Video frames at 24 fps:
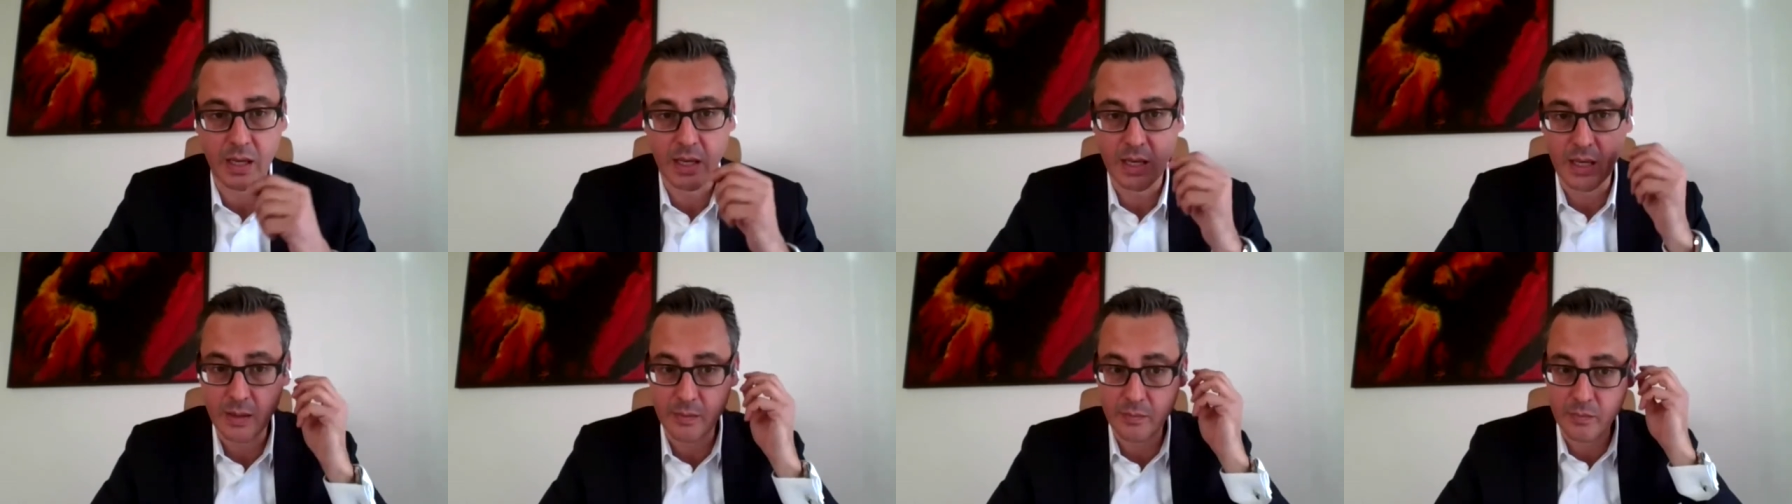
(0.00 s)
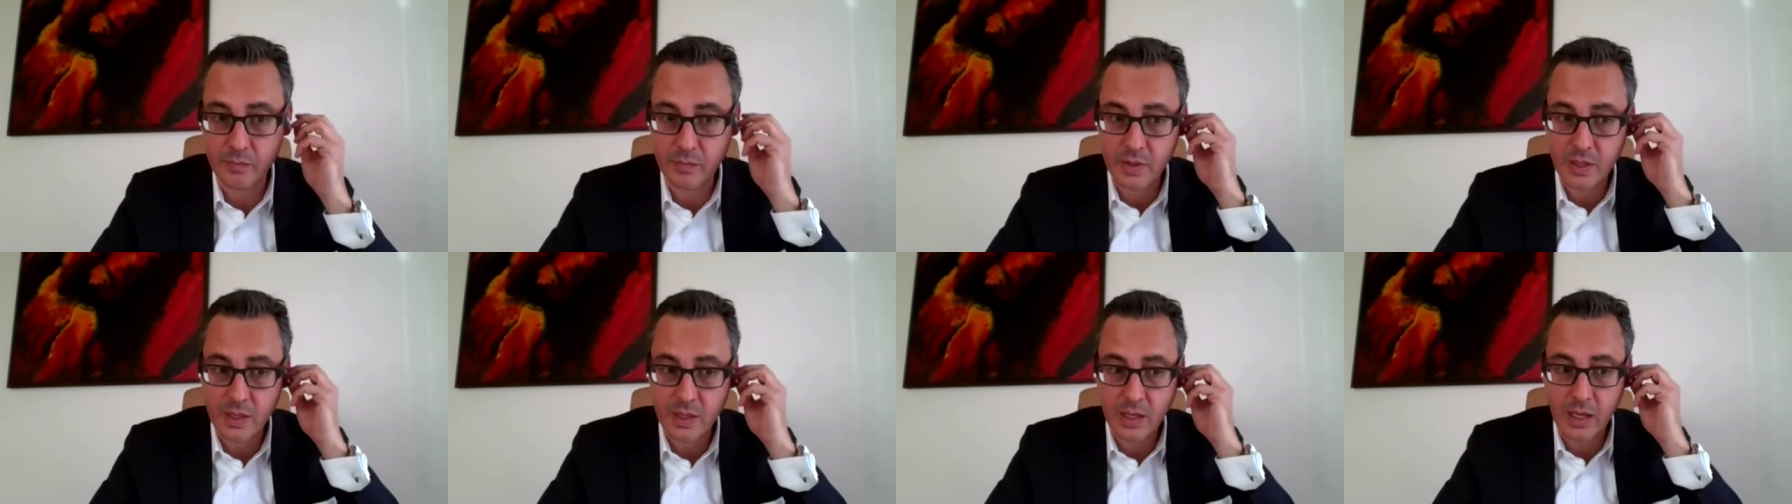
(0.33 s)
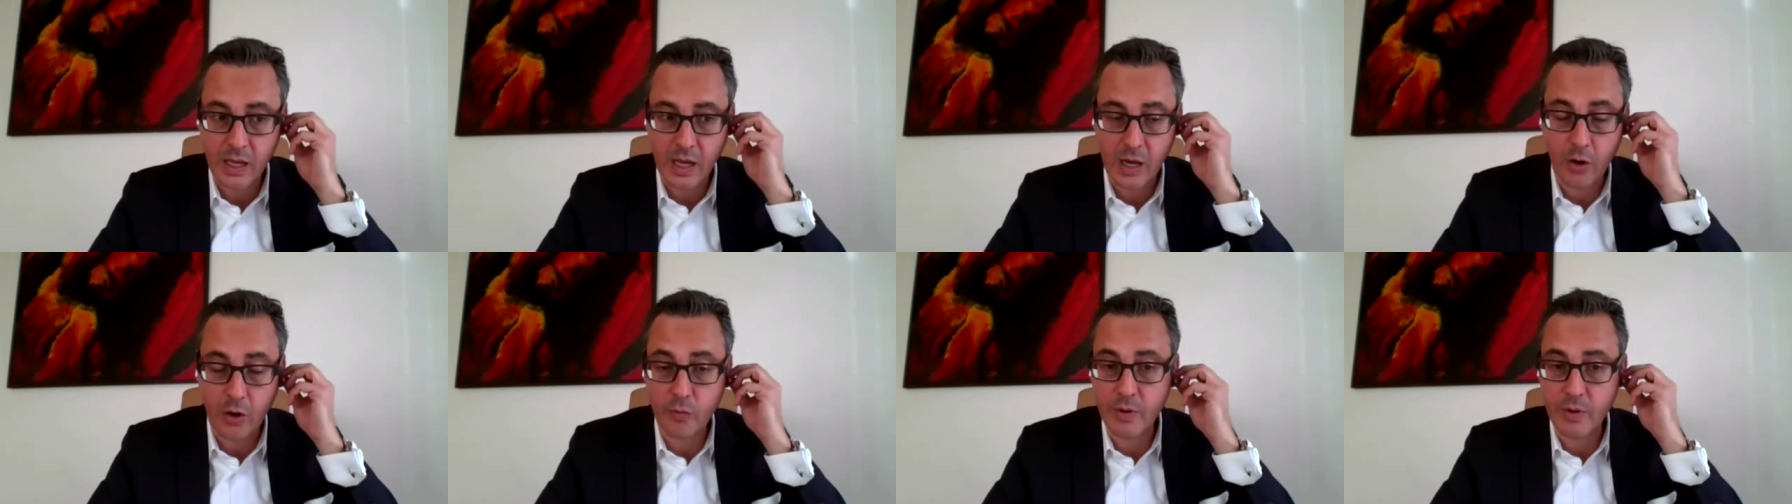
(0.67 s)
Um,
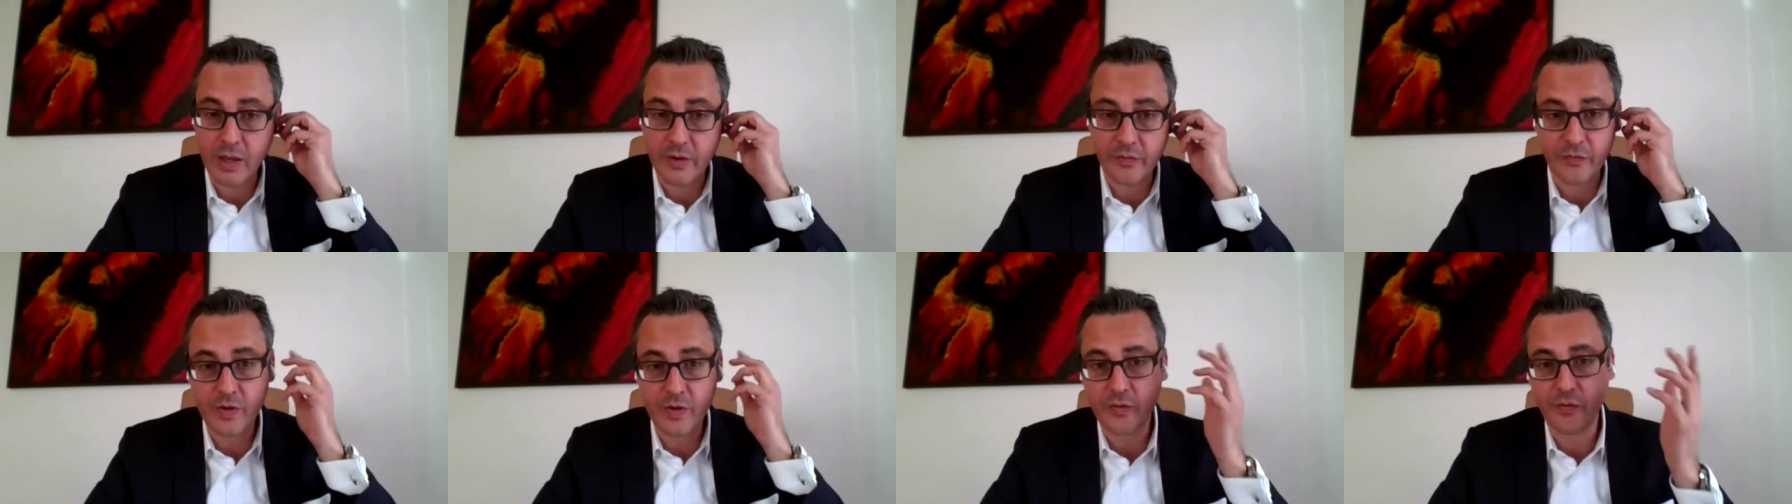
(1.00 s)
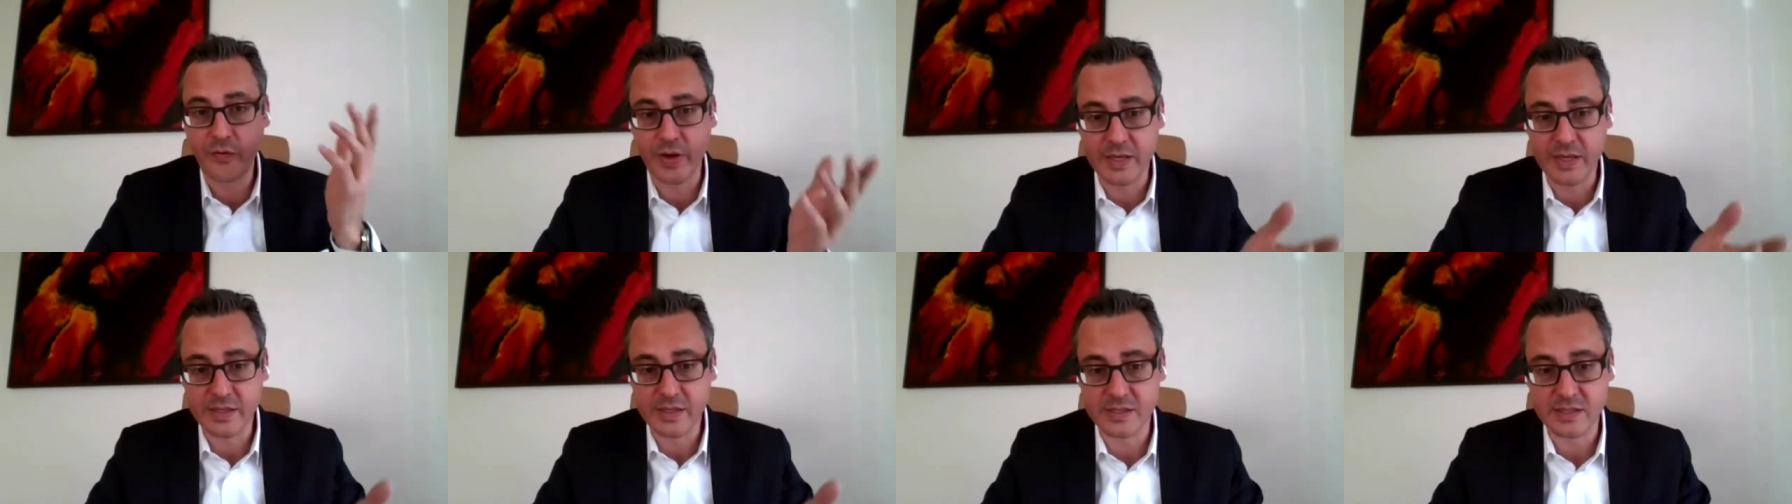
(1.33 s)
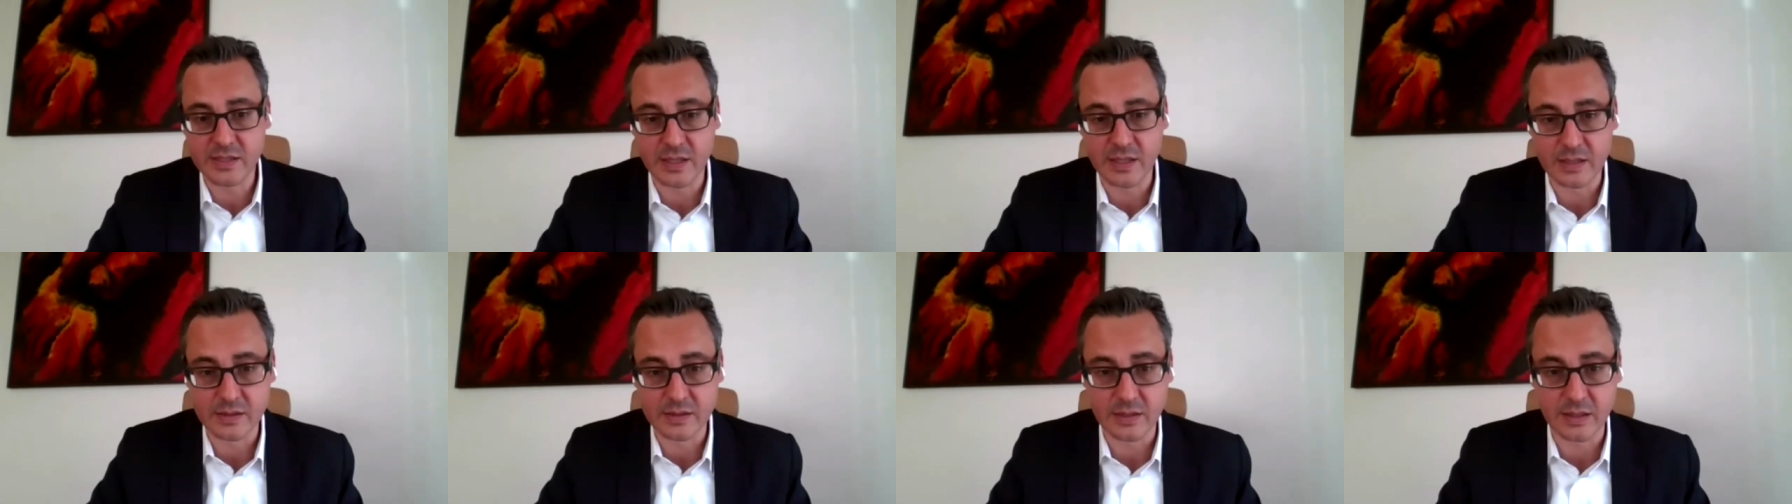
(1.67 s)
how have we
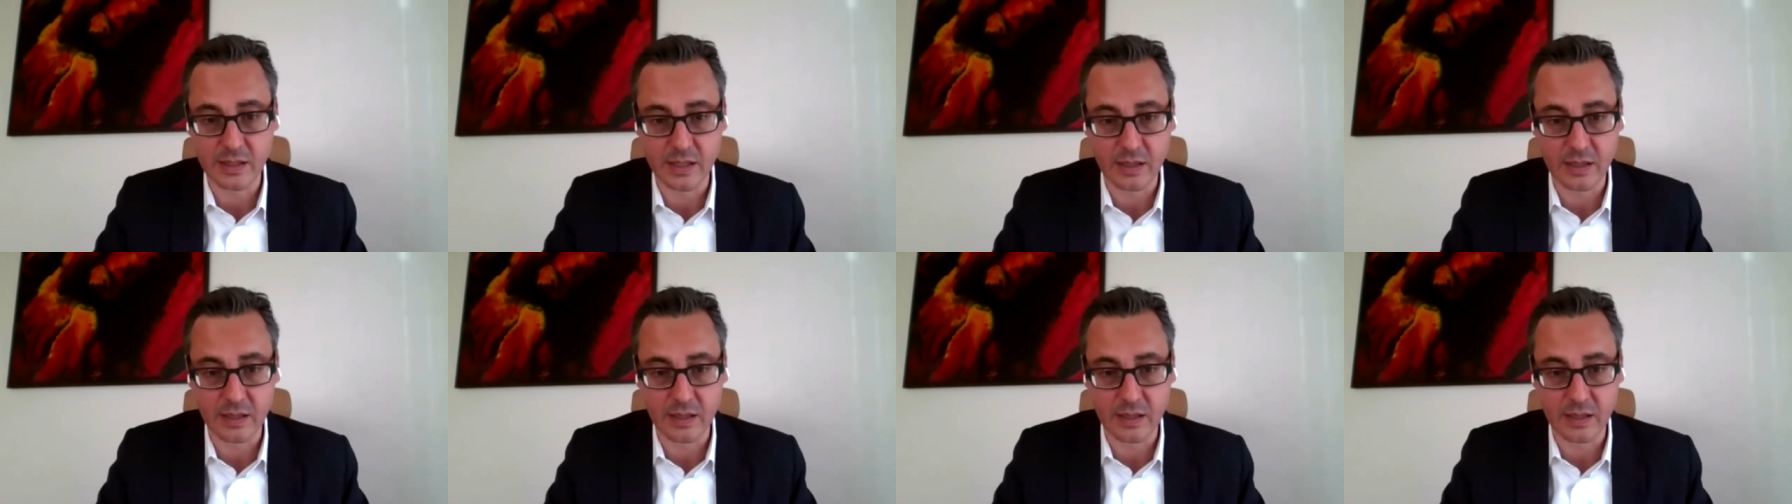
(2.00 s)
faced that?